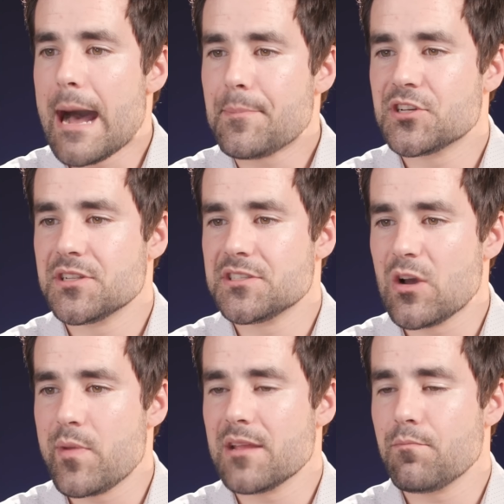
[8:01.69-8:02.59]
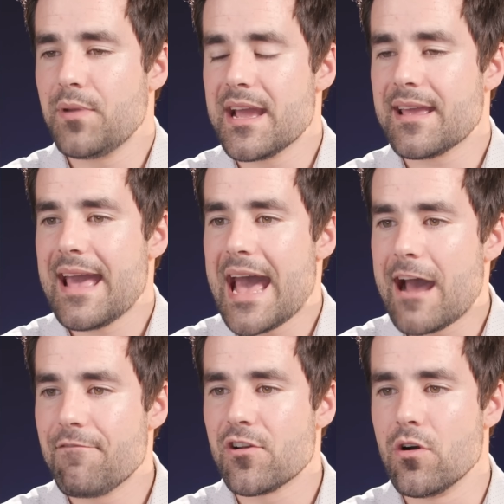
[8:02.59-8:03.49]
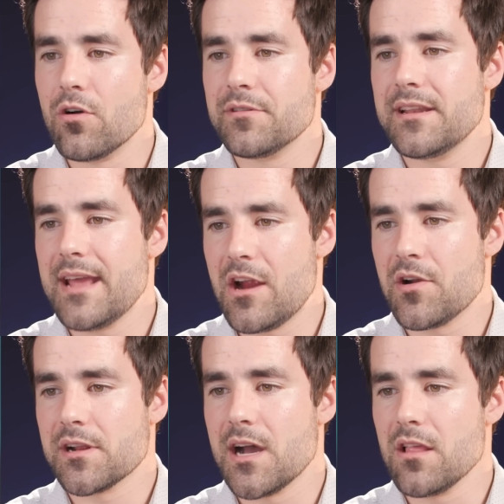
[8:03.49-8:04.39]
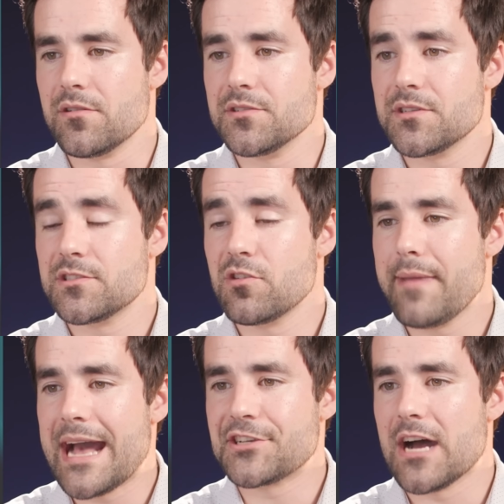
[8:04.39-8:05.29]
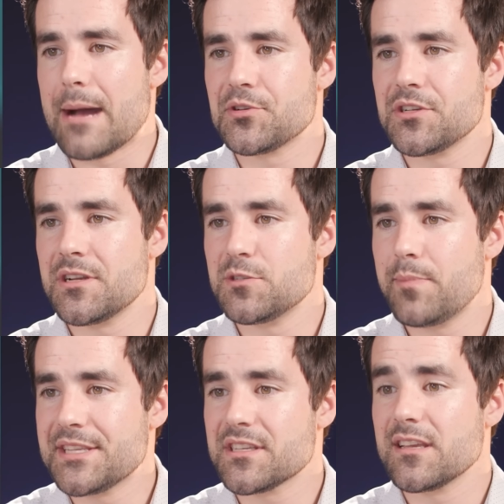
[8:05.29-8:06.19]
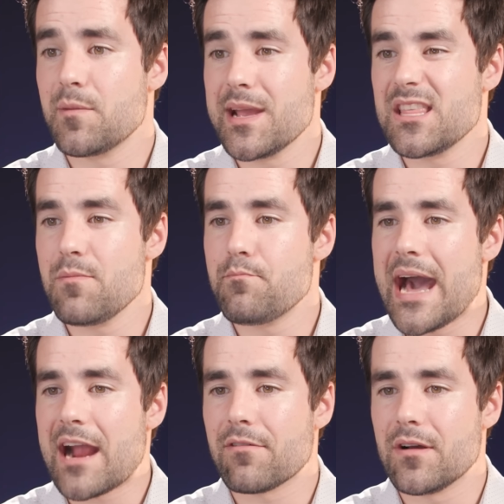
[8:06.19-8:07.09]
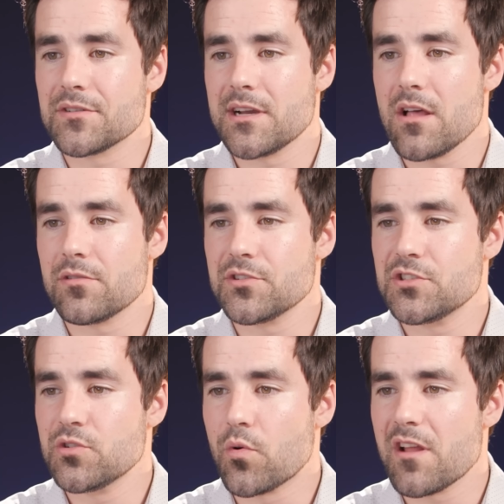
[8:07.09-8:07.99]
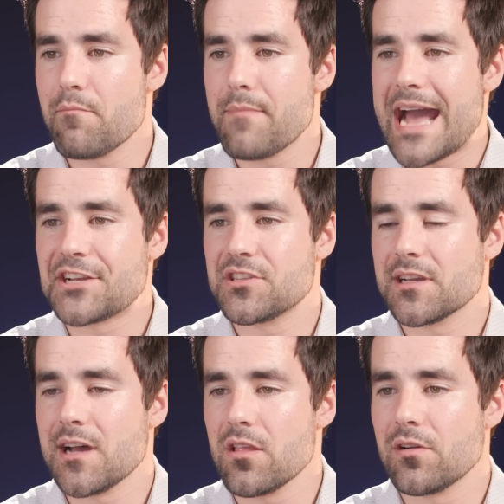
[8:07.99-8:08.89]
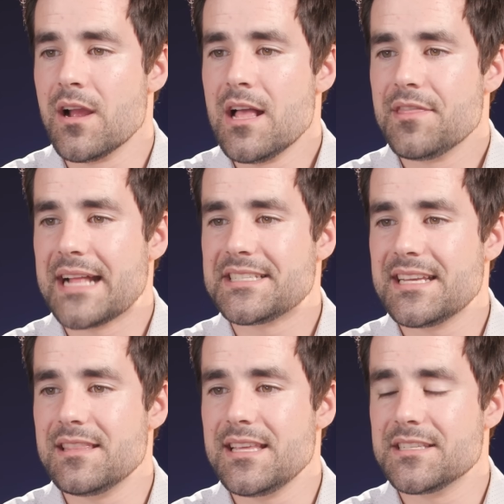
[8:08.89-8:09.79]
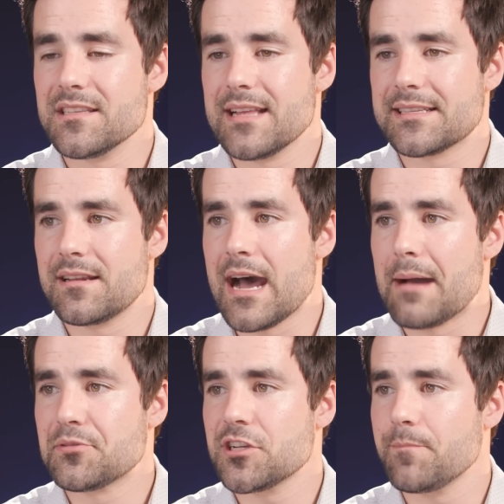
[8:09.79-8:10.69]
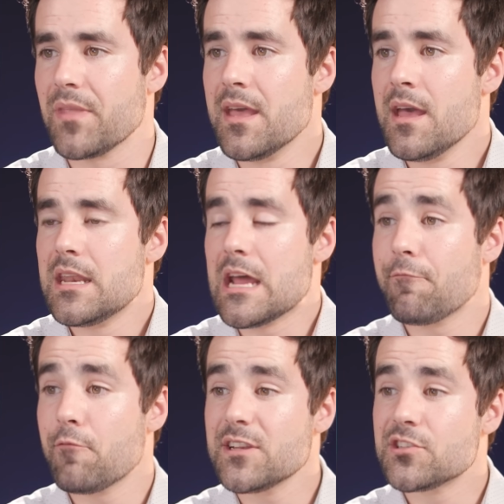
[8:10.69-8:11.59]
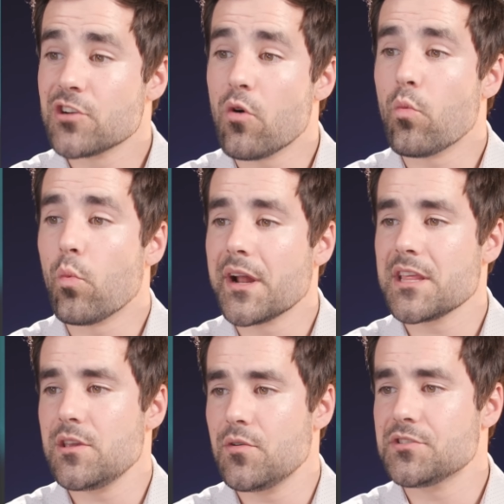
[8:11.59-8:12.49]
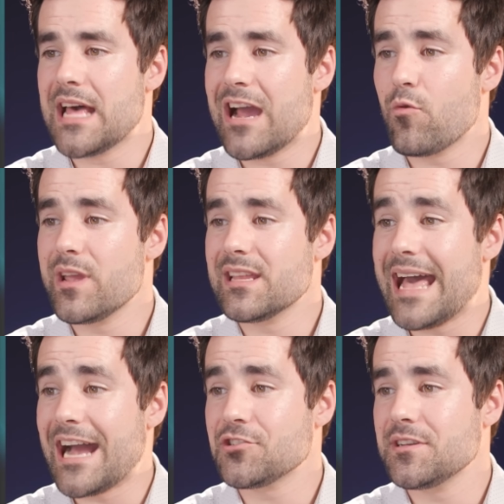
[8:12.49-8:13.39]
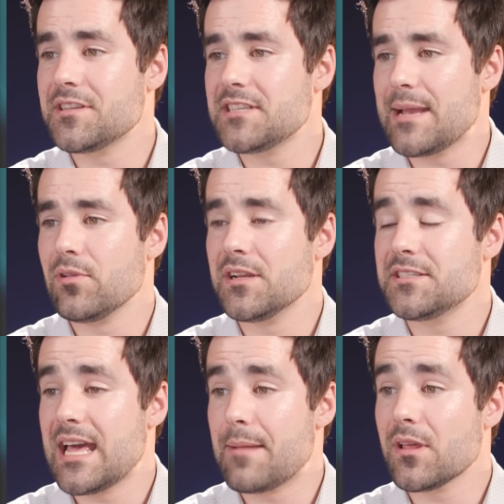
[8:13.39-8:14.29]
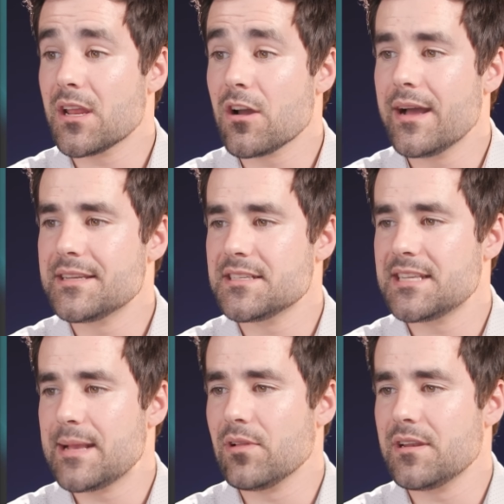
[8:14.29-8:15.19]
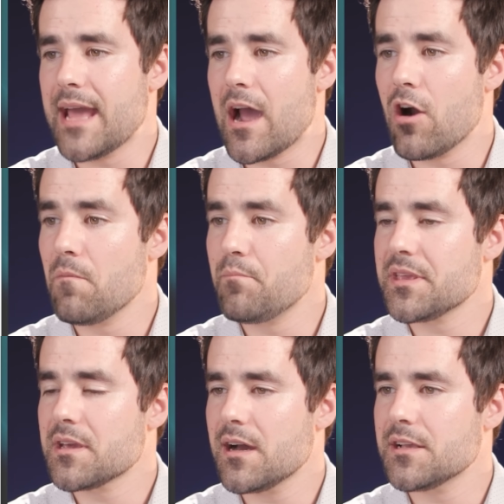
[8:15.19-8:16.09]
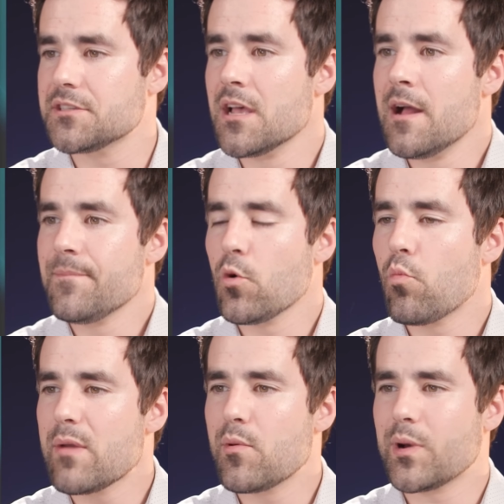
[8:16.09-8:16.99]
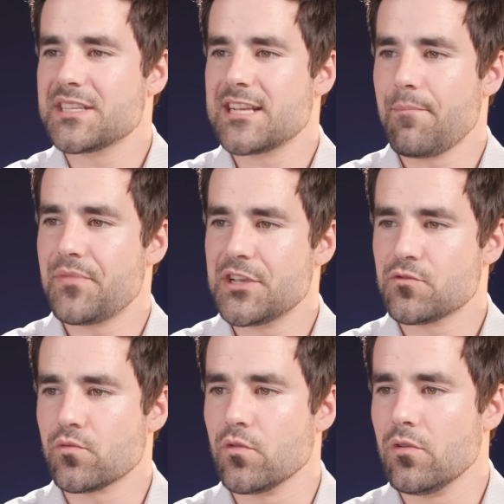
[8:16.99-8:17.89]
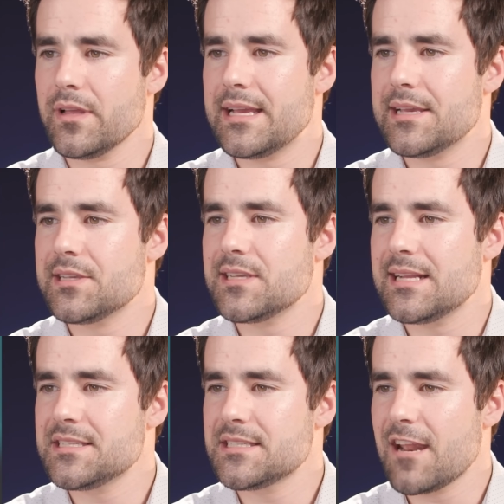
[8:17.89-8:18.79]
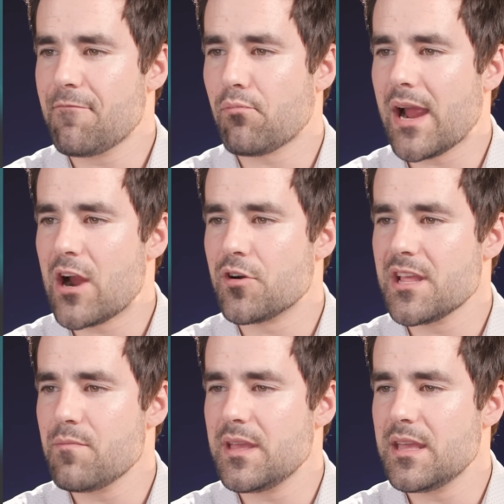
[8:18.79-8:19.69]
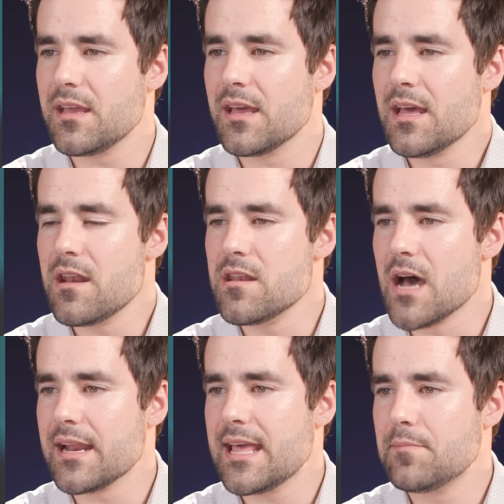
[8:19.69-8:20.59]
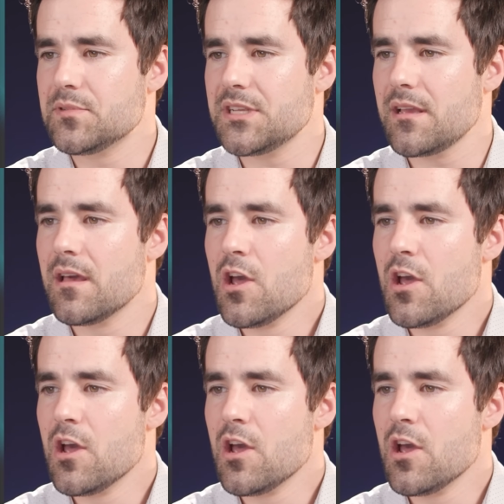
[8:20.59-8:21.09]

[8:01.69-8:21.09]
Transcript: options that we can pick have their own inherent colors. So match option is basically gonna make the background color sort of match the color that's in the selected option. Now, if we don't wanna use that, we can actually disable it. And I'm gonna go ahead and disable it now because the way we wanna set up this rule is instead of priority being not empty,